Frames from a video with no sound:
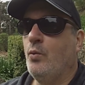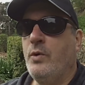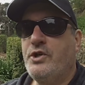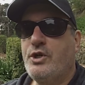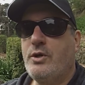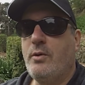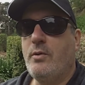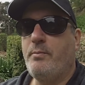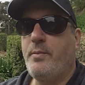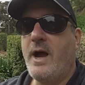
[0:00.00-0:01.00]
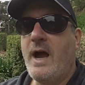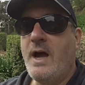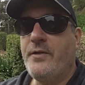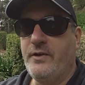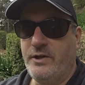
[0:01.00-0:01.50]
which
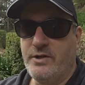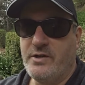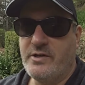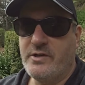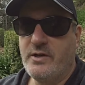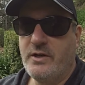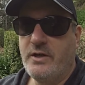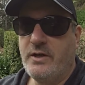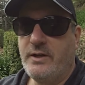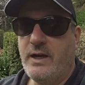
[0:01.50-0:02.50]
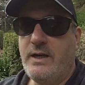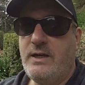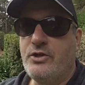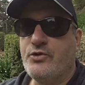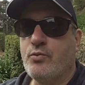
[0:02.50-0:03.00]
path it is that
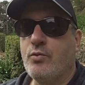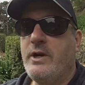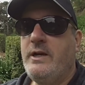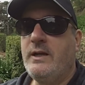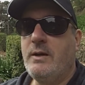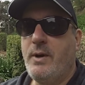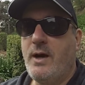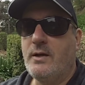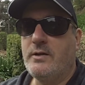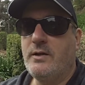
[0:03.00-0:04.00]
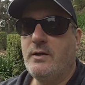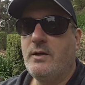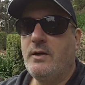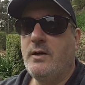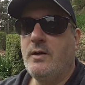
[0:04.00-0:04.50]
he is reading about?
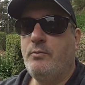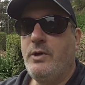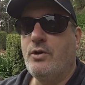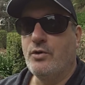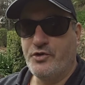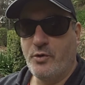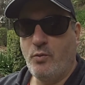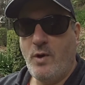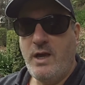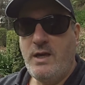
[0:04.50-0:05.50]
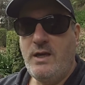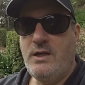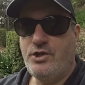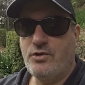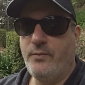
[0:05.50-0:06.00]
Because the way
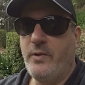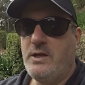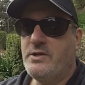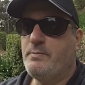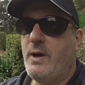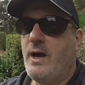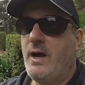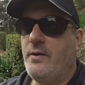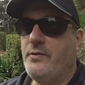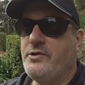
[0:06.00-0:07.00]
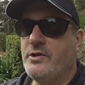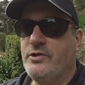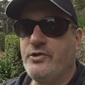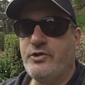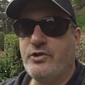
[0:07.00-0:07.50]
each of these paths
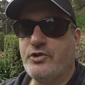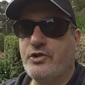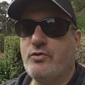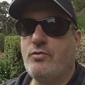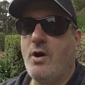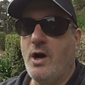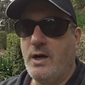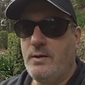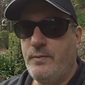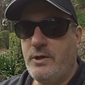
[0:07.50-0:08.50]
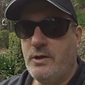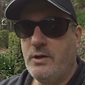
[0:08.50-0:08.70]
is described